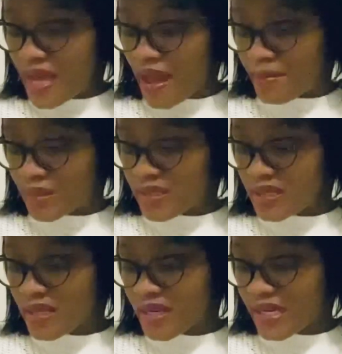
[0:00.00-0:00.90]
habits
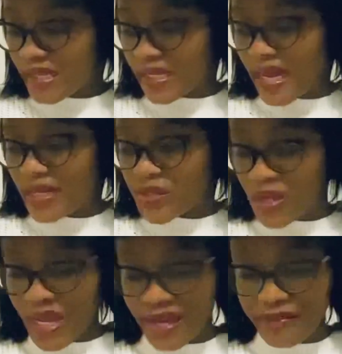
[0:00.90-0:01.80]
can guide your
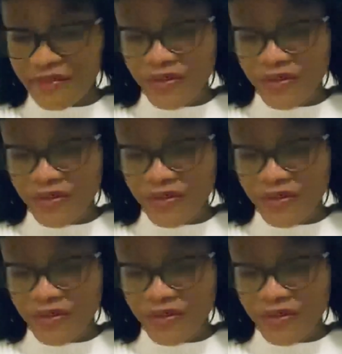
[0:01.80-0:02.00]
life